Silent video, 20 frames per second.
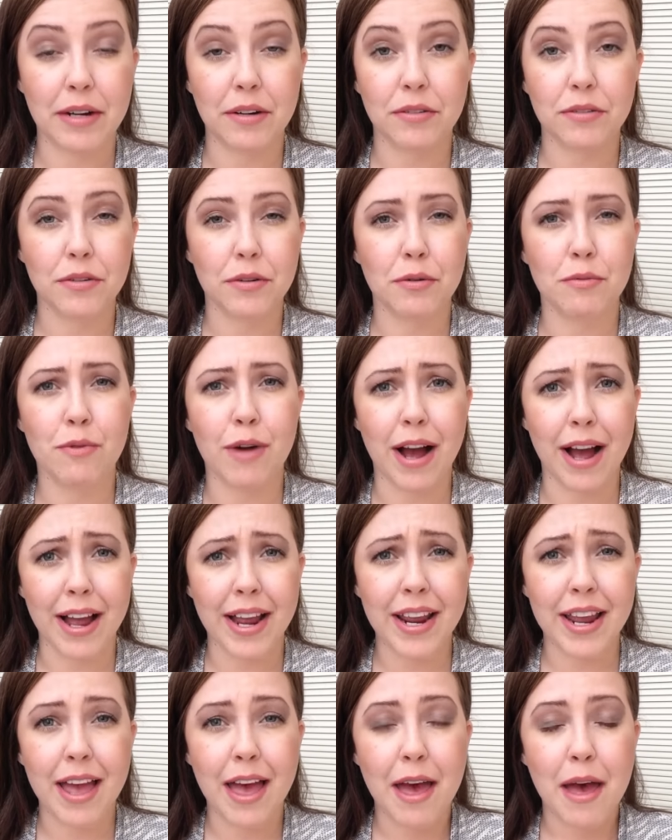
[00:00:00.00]
I don't know
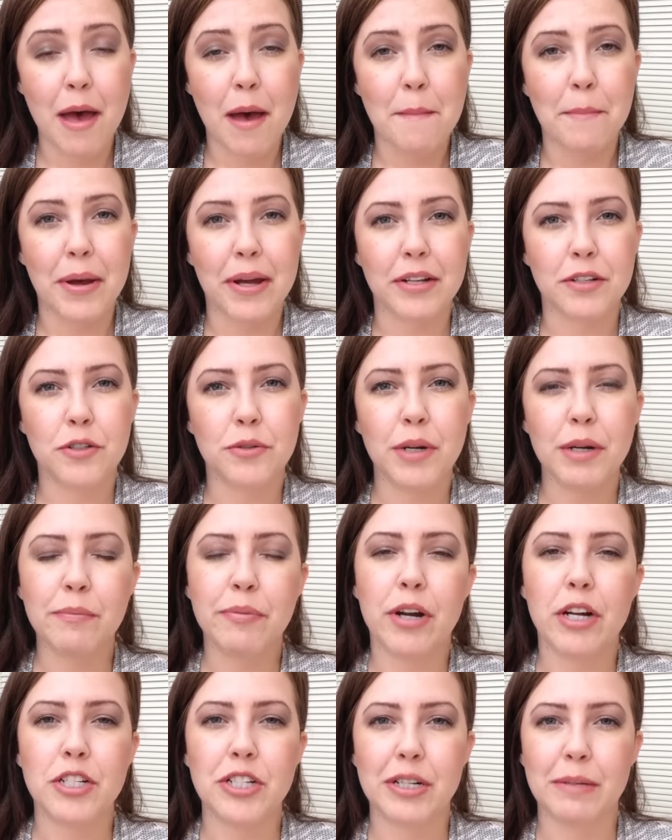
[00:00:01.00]
why, but
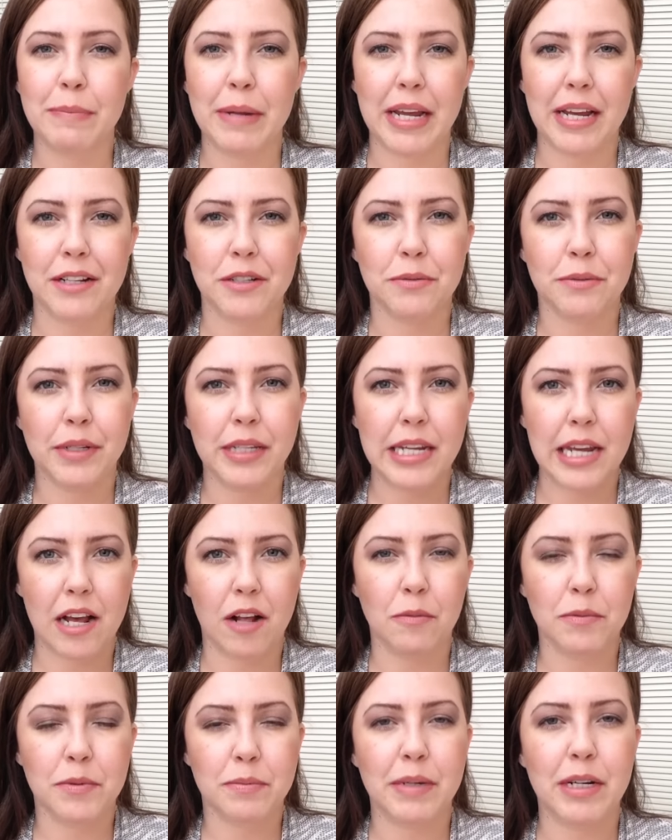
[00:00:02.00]
doing project pans really
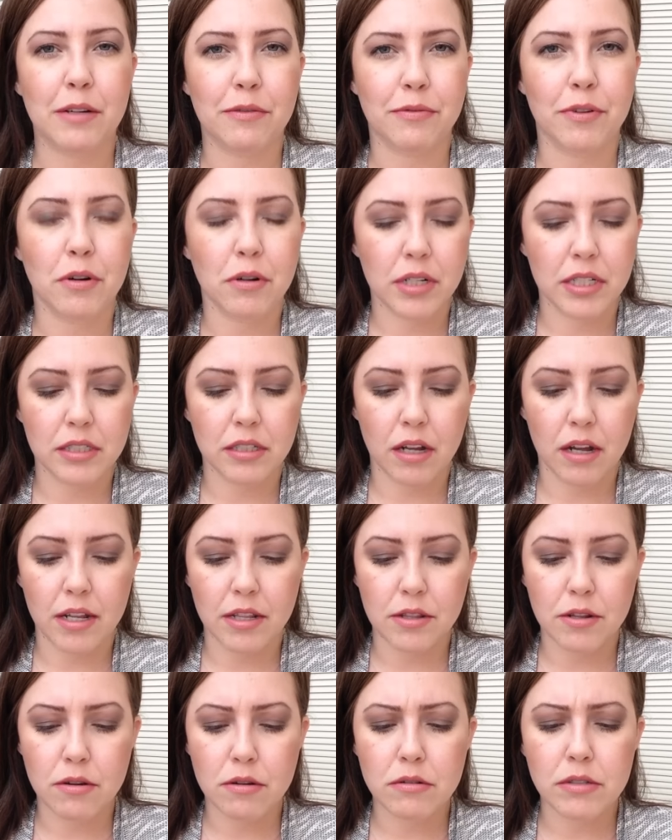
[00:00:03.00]
helps me to focus
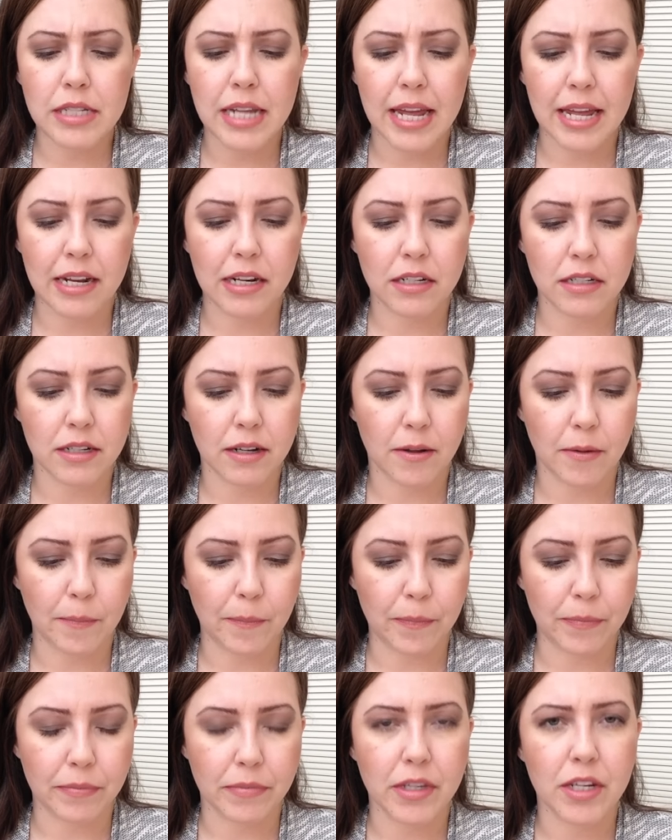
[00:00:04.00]
on those
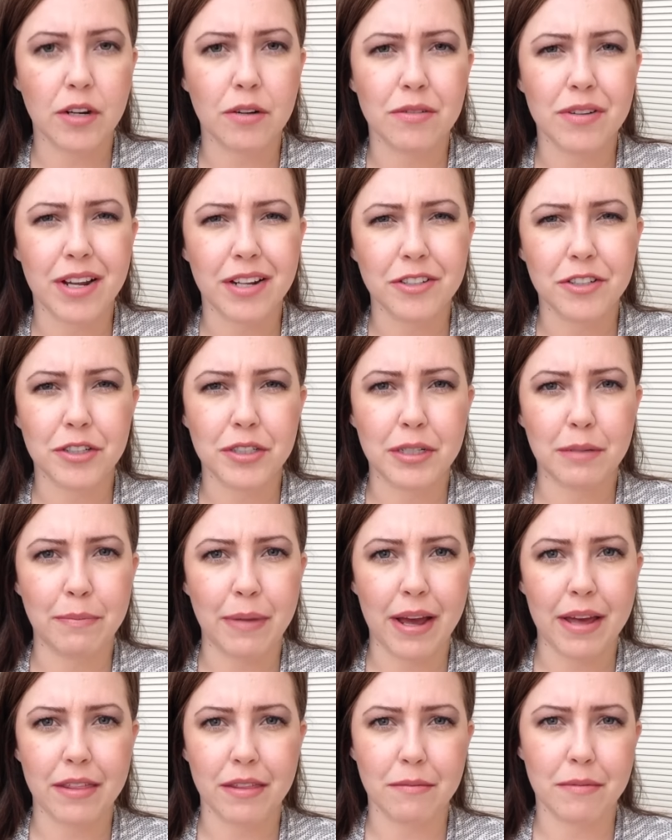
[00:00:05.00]
and you know, not just to
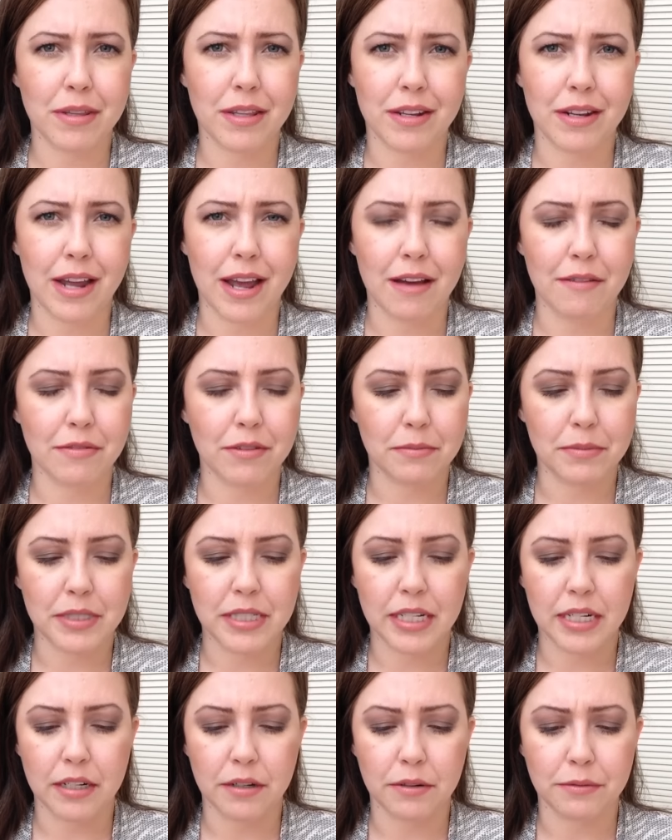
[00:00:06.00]
buy them and then have them
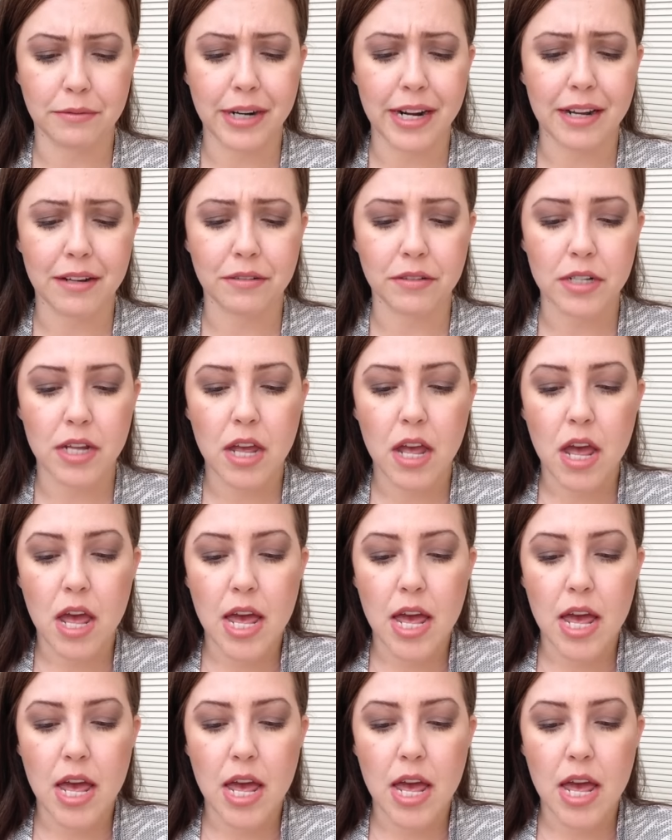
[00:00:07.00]
sitting around.